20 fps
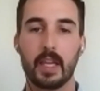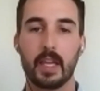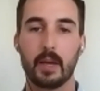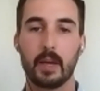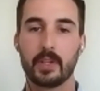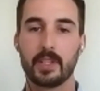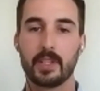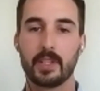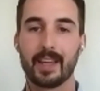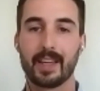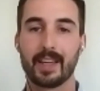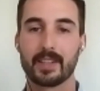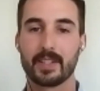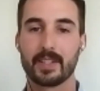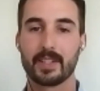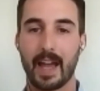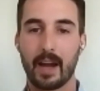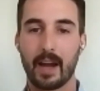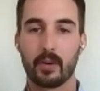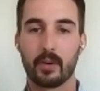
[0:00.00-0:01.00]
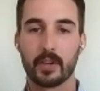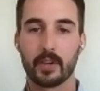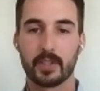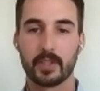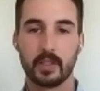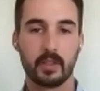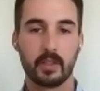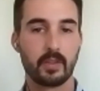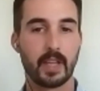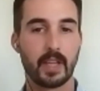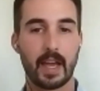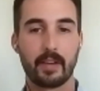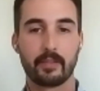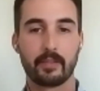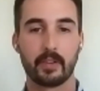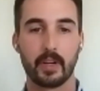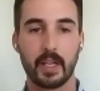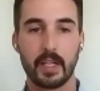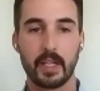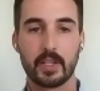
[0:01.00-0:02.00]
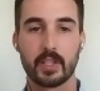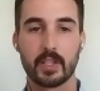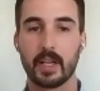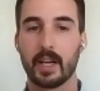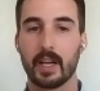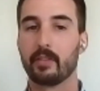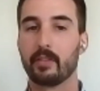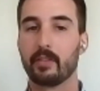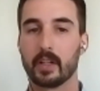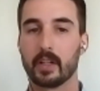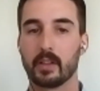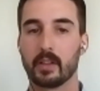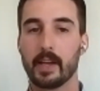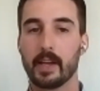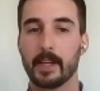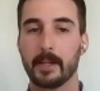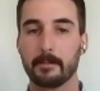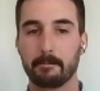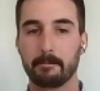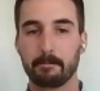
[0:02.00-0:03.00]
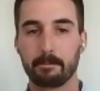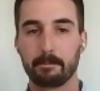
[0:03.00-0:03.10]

it would take us hours to do that for each and every client.